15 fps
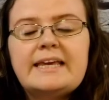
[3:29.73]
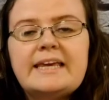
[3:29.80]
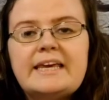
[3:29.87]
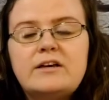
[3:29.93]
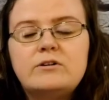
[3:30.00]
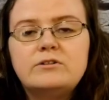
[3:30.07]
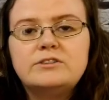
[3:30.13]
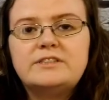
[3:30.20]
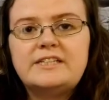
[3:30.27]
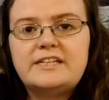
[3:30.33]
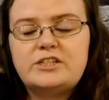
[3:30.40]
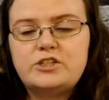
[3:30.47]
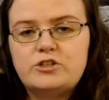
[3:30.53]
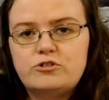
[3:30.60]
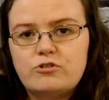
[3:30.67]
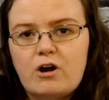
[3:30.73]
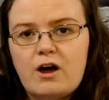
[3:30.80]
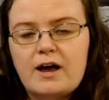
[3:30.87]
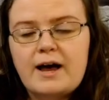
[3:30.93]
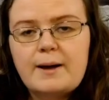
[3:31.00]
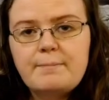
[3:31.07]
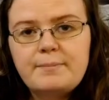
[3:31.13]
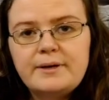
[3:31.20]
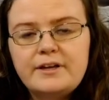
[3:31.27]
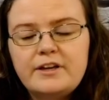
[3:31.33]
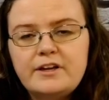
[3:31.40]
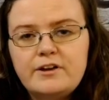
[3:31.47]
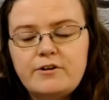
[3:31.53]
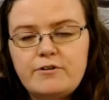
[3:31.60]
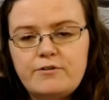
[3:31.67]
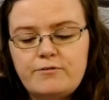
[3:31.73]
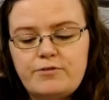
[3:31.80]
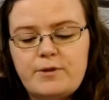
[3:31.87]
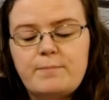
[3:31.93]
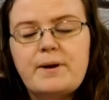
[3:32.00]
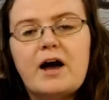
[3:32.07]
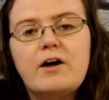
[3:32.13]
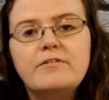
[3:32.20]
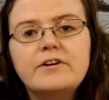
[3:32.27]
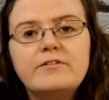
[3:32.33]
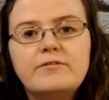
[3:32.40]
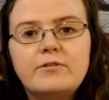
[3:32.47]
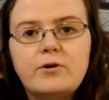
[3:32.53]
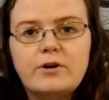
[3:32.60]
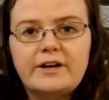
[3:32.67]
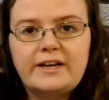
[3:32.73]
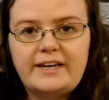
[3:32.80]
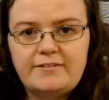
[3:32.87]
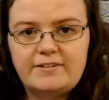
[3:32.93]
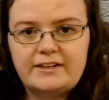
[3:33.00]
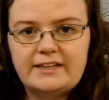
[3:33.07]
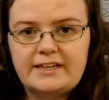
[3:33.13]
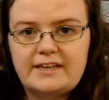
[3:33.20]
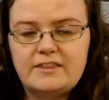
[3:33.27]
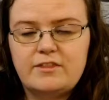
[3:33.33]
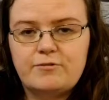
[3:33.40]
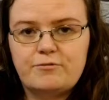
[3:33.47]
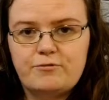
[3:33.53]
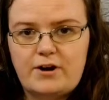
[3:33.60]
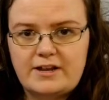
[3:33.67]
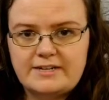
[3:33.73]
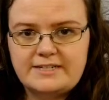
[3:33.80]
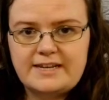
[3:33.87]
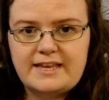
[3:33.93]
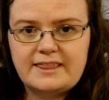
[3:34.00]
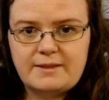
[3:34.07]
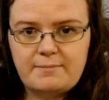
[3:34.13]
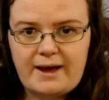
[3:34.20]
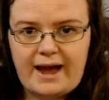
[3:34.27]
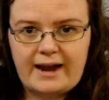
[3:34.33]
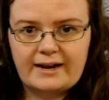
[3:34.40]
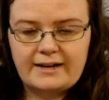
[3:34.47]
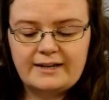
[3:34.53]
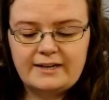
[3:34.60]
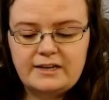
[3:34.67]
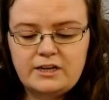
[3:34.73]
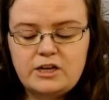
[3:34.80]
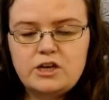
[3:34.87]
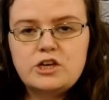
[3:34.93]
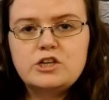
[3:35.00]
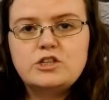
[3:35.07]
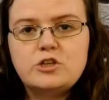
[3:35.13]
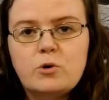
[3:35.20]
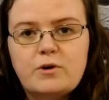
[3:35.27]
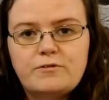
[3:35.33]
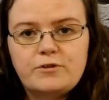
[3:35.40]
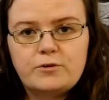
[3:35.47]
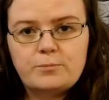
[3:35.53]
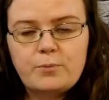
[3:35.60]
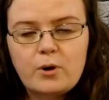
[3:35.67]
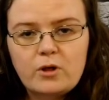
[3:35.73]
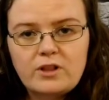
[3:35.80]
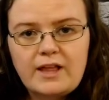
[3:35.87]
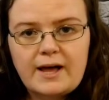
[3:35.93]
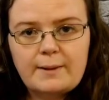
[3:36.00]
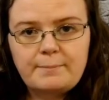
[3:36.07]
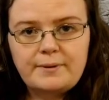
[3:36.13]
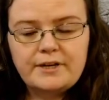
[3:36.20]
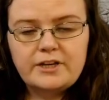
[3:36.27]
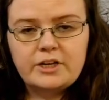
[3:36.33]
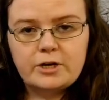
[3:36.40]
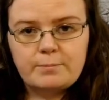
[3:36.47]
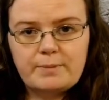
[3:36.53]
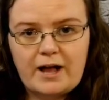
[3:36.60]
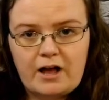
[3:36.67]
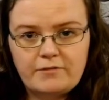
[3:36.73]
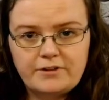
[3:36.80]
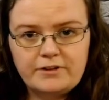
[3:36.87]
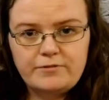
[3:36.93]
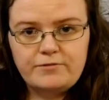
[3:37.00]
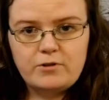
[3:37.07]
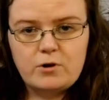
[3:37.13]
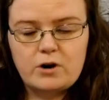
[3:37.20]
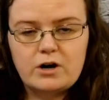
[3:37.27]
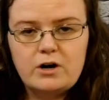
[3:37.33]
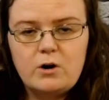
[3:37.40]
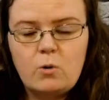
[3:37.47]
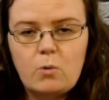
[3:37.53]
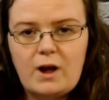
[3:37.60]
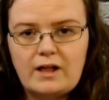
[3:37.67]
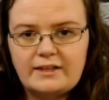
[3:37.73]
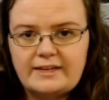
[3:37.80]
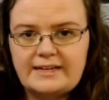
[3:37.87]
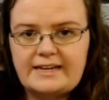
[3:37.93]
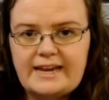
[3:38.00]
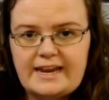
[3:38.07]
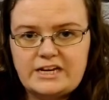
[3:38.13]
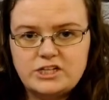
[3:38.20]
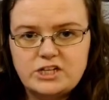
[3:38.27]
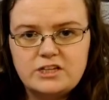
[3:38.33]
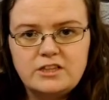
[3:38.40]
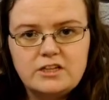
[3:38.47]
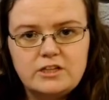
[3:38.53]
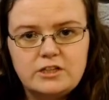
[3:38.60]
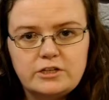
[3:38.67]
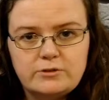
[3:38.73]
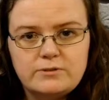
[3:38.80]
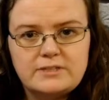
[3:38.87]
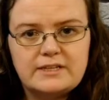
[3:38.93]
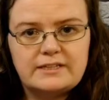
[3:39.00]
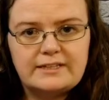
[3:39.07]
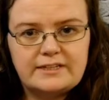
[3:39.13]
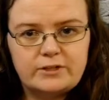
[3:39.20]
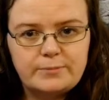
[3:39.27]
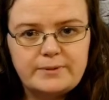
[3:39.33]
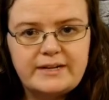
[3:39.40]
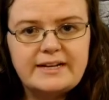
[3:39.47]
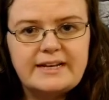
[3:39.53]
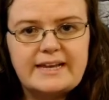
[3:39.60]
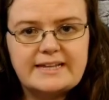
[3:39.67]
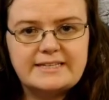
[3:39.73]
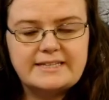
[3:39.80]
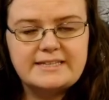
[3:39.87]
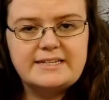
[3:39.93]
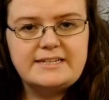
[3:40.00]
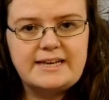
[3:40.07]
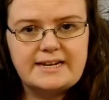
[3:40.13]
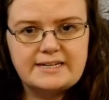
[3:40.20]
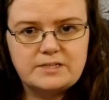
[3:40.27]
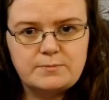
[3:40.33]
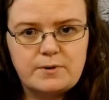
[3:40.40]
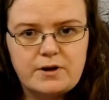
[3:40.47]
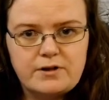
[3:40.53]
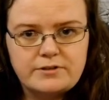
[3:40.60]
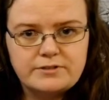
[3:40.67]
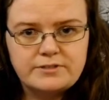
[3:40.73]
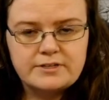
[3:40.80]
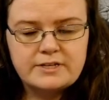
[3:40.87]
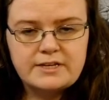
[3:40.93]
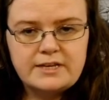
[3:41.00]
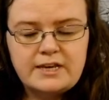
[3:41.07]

Kegels need to draw up the pelvic floor evenly, the front and the back. So if you pull up your pelvic floor while engaging the glutes a little bit against the tennis balls,